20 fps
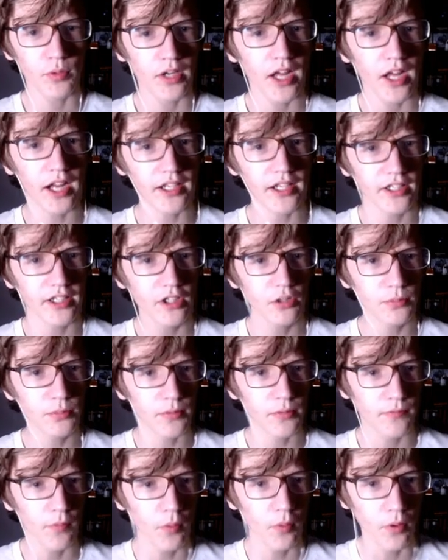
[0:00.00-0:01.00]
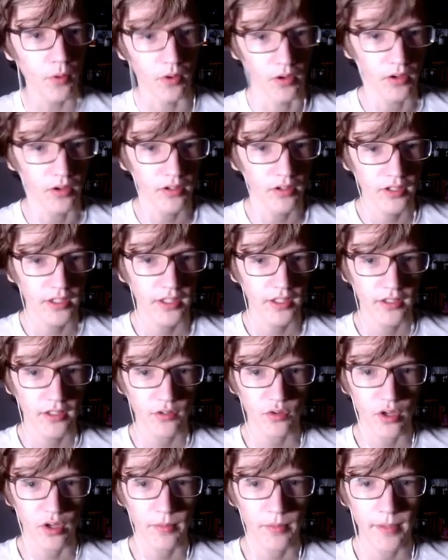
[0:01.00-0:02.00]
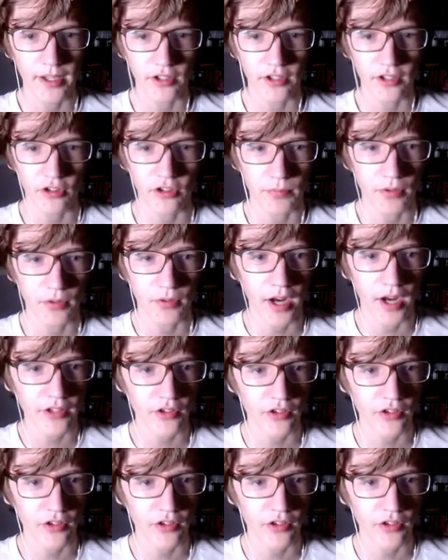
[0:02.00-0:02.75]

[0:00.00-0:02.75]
were not here before. Trying to make a surprise